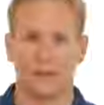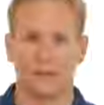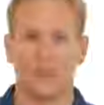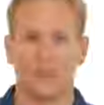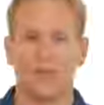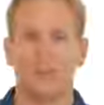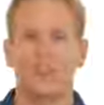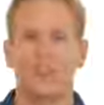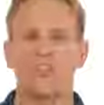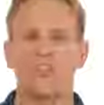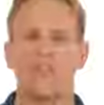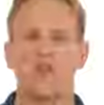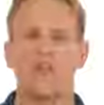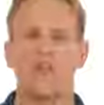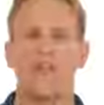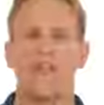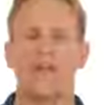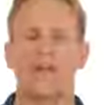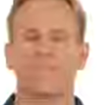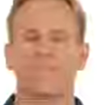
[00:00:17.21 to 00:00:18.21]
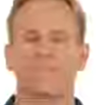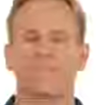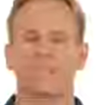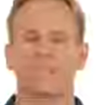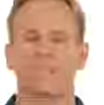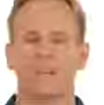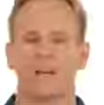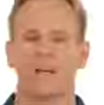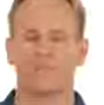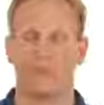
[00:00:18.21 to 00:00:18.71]
And we think we have to
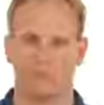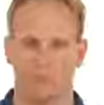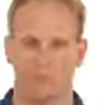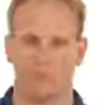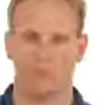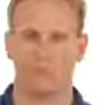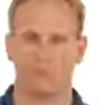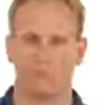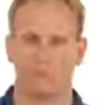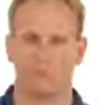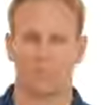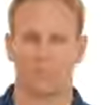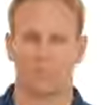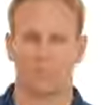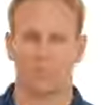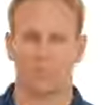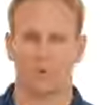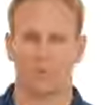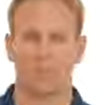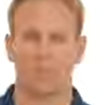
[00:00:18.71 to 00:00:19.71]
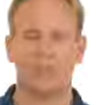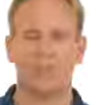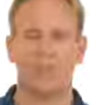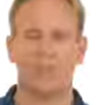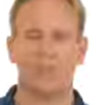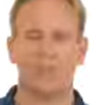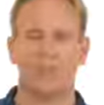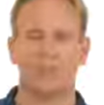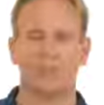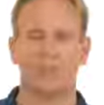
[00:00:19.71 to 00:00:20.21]
suffer. We
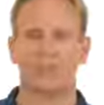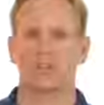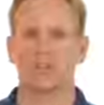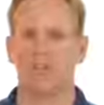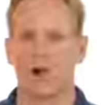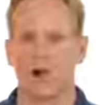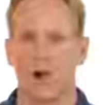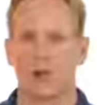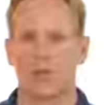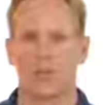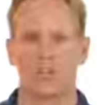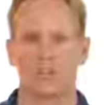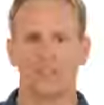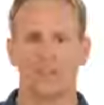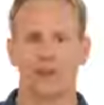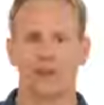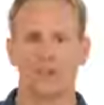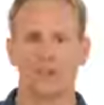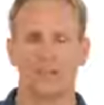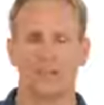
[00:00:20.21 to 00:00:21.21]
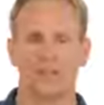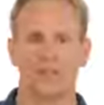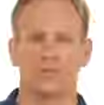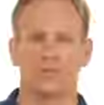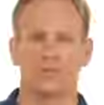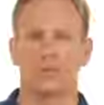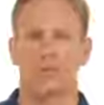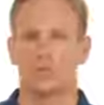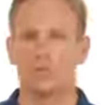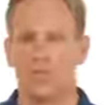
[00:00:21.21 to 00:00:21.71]
think we have to starve ourselves
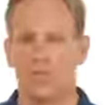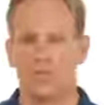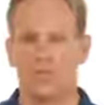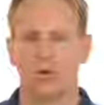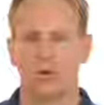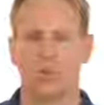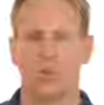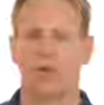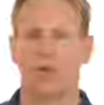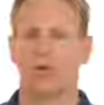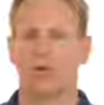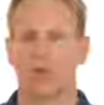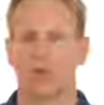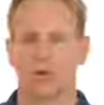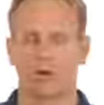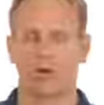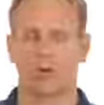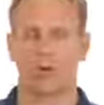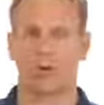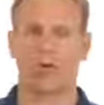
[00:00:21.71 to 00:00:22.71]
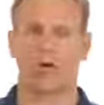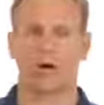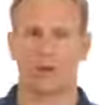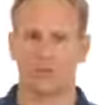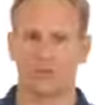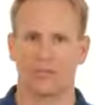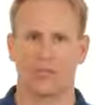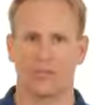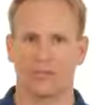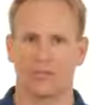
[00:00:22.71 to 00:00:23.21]
to achieve the weight or look we
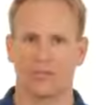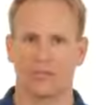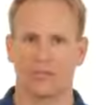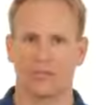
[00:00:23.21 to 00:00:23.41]
want.